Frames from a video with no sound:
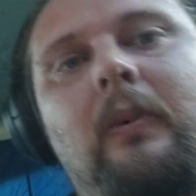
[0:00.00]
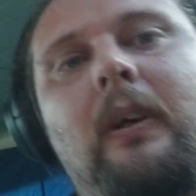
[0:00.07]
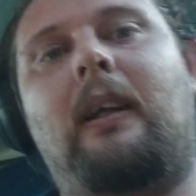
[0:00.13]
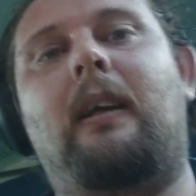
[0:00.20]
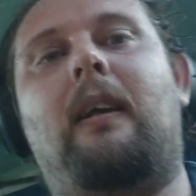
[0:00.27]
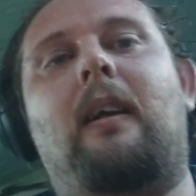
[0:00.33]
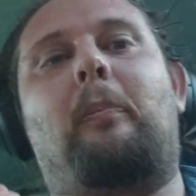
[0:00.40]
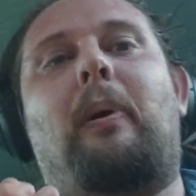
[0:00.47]
we're
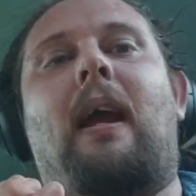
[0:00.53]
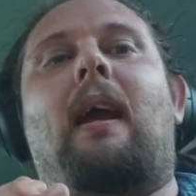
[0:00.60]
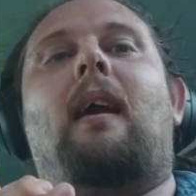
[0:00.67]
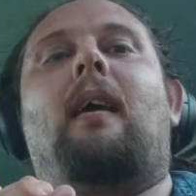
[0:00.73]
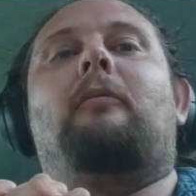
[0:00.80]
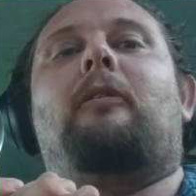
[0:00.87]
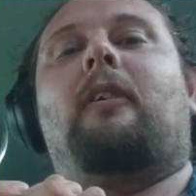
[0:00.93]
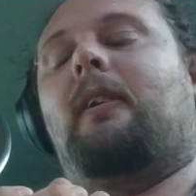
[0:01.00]
going to need a
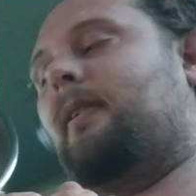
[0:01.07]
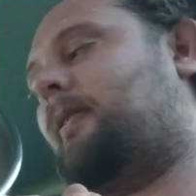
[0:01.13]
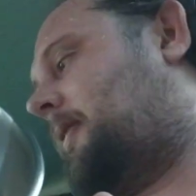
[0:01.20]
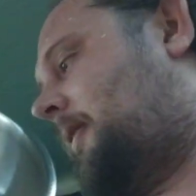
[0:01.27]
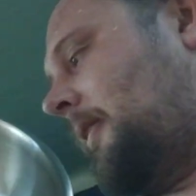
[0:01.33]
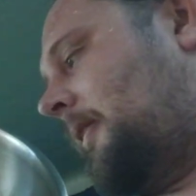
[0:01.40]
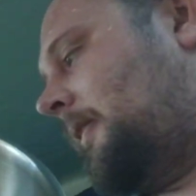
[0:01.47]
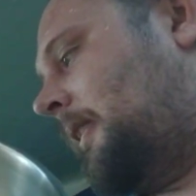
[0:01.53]
pan for this.
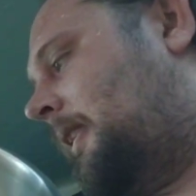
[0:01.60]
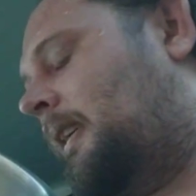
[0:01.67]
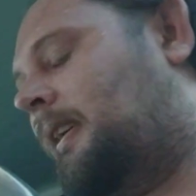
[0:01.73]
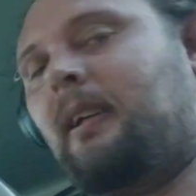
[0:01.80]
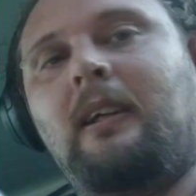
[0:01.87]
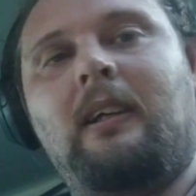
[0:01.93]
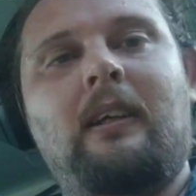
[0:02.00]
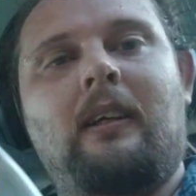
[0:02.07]

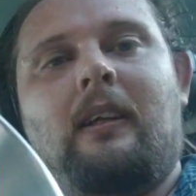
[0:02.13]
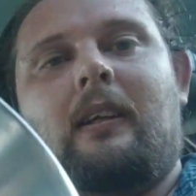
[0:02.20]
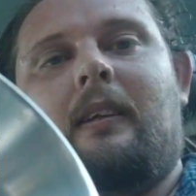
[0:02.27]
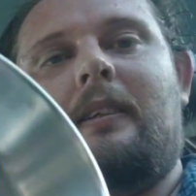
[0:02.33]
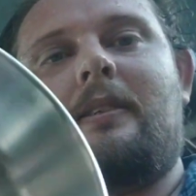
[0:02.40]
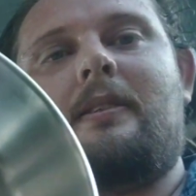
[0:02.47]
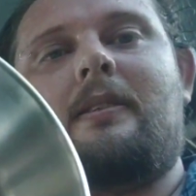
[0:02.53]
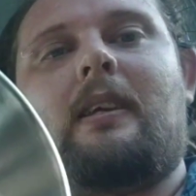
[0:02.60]

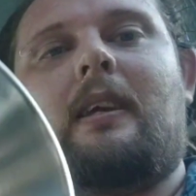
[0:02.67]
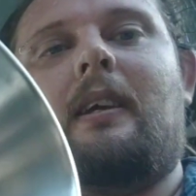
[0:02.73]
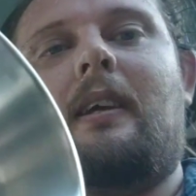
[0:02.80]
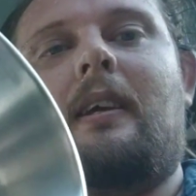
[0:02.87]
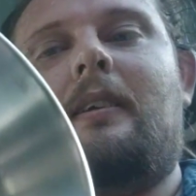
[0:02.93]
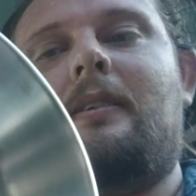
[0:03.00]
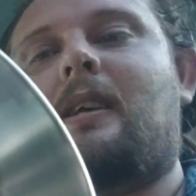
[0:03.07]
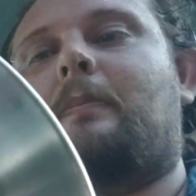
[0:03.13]
This is
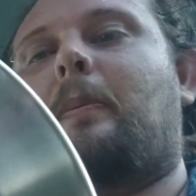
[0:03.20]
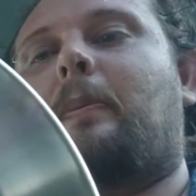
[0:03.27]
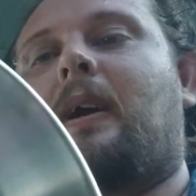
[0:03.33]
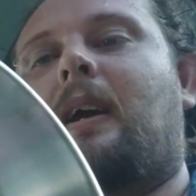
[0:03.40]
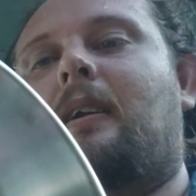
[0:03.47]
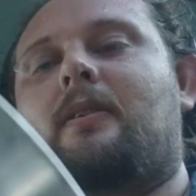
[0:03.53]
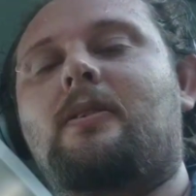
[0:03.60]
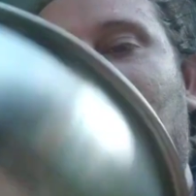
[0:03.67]
a zebra
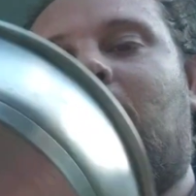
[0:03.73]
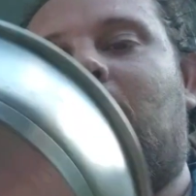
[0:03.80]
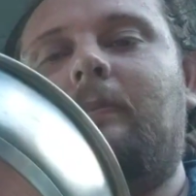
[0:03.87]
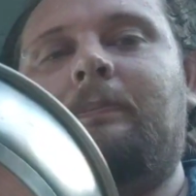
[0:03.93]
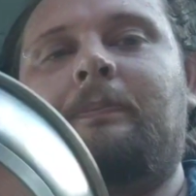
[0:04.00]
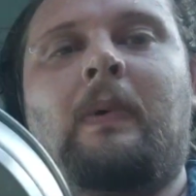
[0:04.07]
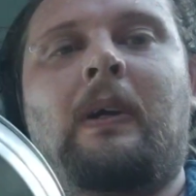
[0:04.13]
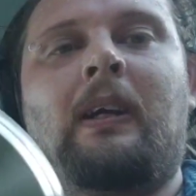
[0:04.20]
pan as
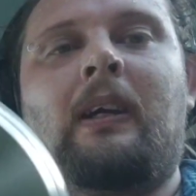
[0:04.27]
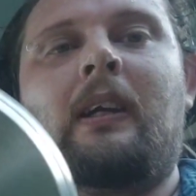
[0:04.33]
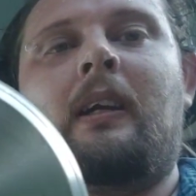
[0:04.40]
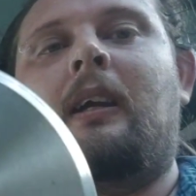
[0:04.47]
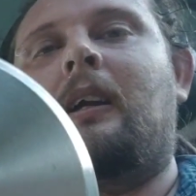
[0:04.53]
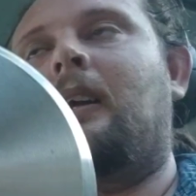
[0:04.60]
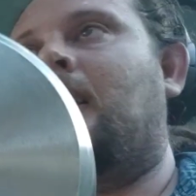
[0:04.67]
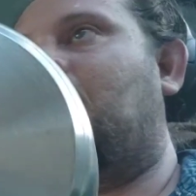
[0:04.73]
well.
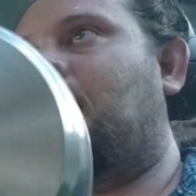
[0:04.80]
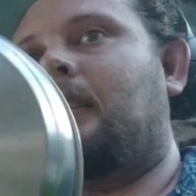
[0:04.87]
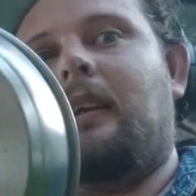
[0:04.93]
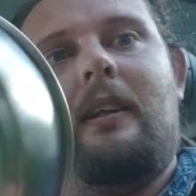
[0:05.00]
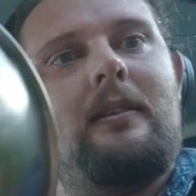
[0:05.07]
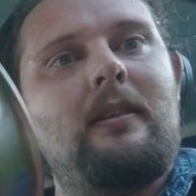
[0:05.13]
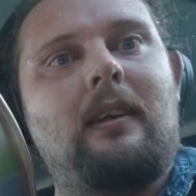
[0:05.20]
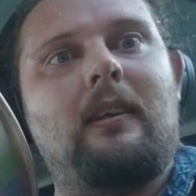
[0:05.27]

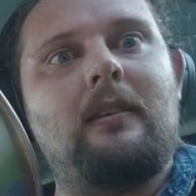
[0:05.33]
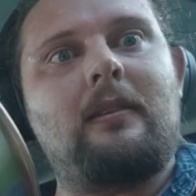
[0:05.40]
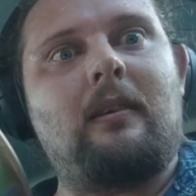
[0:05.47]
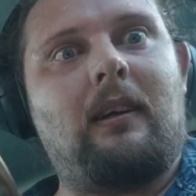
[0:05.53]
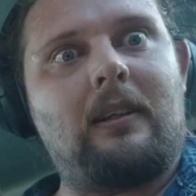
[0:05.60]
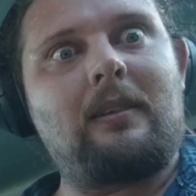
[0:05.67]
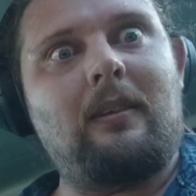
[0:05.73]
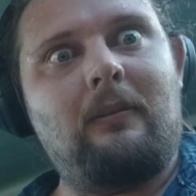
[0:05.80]
These things
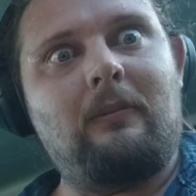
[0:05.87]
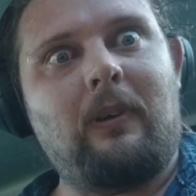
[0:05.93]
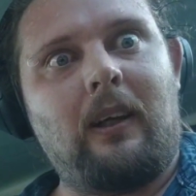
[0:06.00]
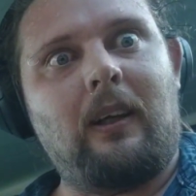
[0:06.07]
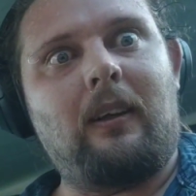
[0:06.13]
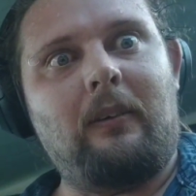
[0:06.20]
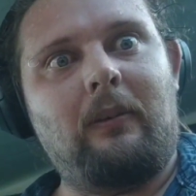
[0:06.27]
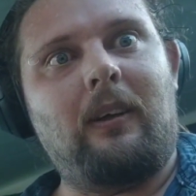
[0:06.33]
are actually
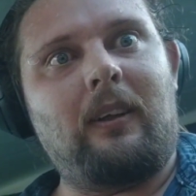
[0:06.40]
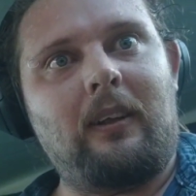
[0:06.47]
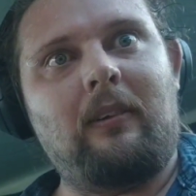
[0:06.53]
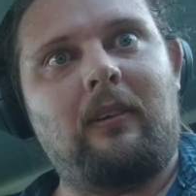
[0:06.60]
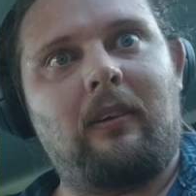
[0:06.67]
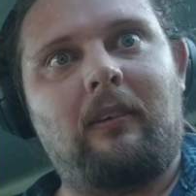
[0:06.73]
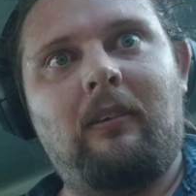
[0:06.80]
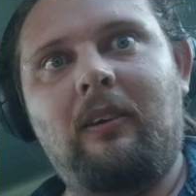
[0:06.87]
really, really
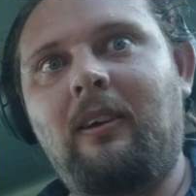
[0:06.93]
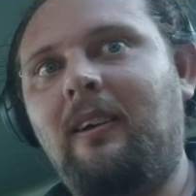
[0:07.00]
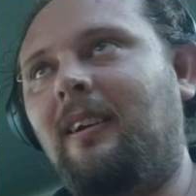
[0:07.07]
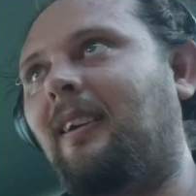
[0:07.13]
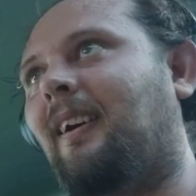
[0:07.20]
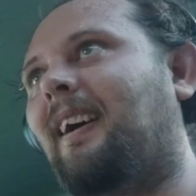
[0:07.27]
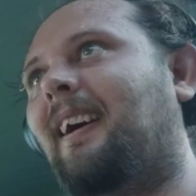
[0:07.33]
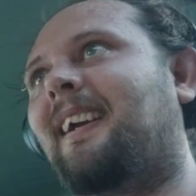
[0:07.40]
good.
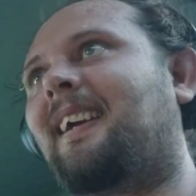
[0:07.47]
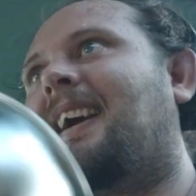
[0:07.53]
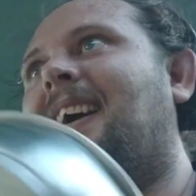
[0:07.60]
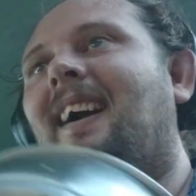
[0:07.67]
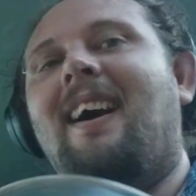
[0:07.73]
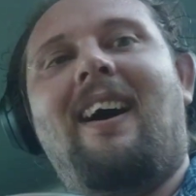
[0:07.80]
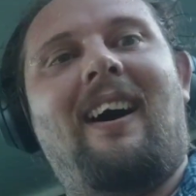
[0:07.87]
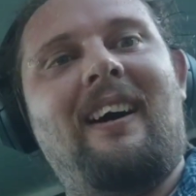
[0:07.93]
Like,
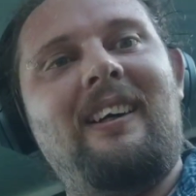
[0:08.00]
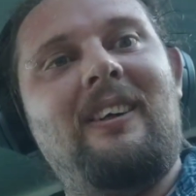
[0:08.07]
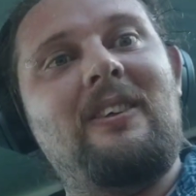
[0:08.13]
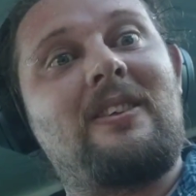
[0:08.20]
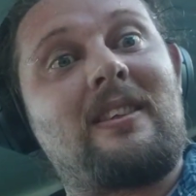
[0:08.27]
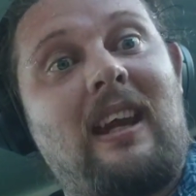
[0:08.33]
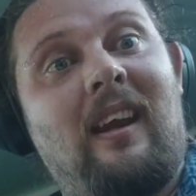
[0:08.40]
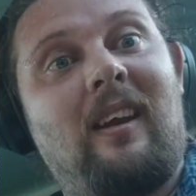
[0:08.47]
I
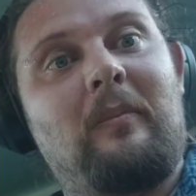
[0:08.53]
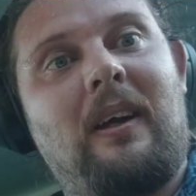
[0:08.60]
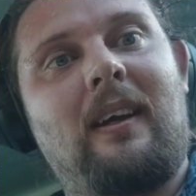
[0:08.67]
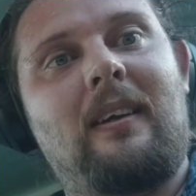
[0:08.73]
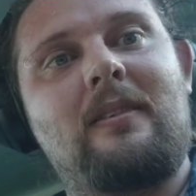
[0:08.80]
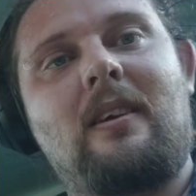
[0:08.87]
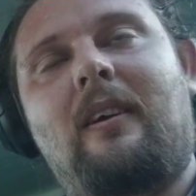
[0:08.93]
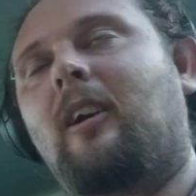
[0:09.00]
use scan
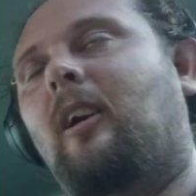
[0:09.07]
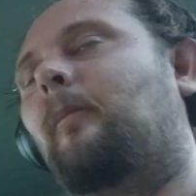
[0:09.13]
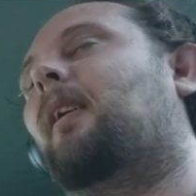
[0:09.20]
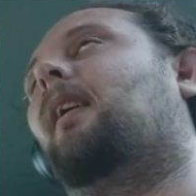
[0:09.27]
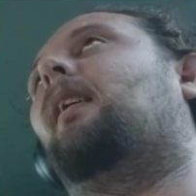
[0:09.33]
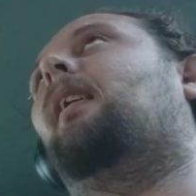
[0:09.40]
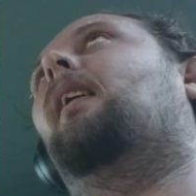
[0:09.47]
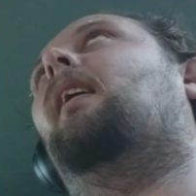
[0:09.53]
pans at home,
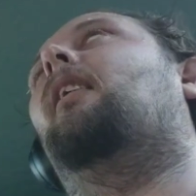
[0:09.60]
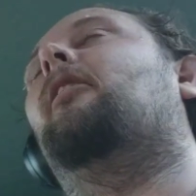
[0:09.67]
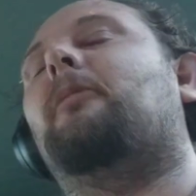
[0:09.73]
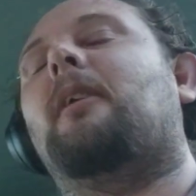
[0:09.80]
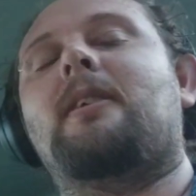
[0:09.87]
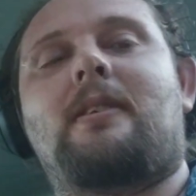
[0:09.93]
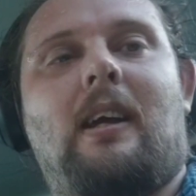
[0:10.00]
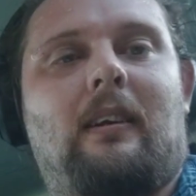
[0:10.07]
and I
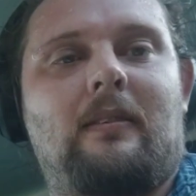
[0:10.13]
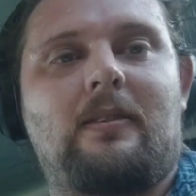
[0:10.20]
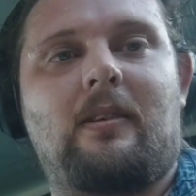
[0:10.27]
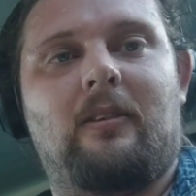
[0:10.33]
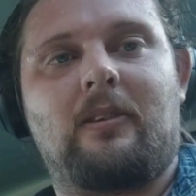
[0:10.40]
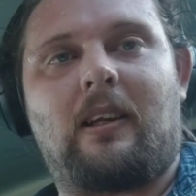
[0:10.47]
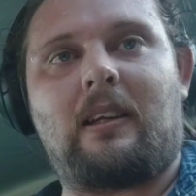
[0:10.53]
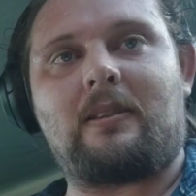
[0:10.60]
love my stainless
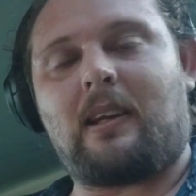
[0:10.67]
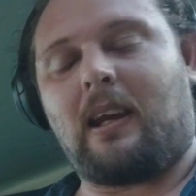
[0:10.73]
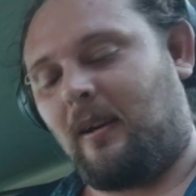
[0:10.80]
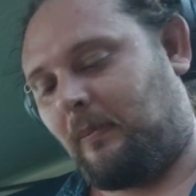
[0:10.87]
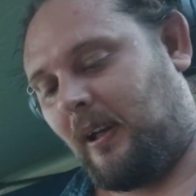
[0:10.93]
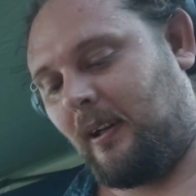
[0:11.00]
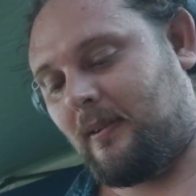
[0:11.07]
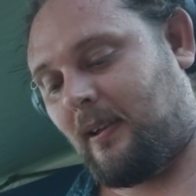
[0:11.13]
steel
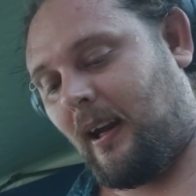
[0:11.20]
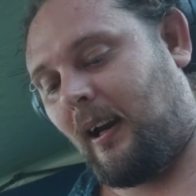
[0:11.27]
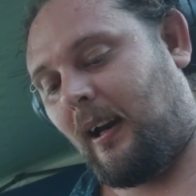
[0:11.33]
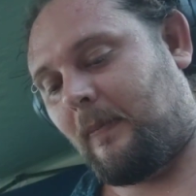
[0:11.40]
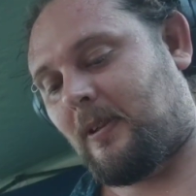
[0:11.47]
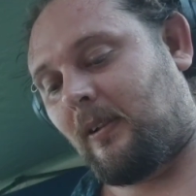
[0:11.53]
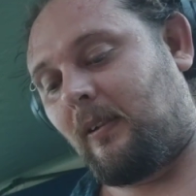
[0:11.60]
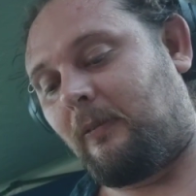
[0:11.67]
scan pans. They
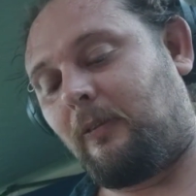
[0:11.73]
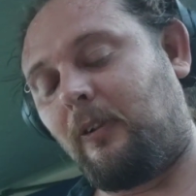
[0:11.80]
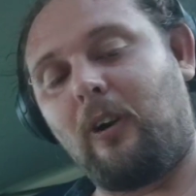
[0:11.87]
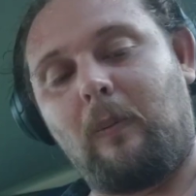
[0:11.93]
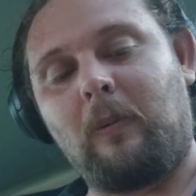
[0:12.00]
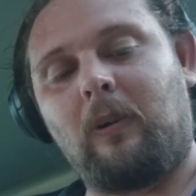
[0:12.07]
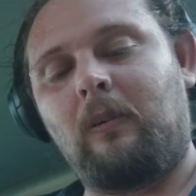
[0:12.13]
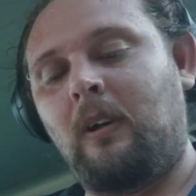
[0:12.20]
are absolutely
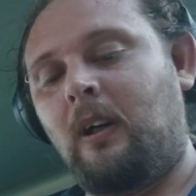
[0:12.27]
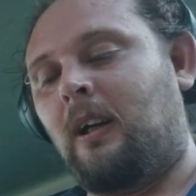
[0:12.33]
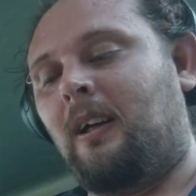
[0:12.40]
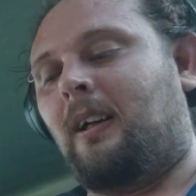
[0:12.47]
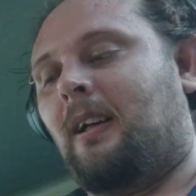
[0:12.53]
phenomenal.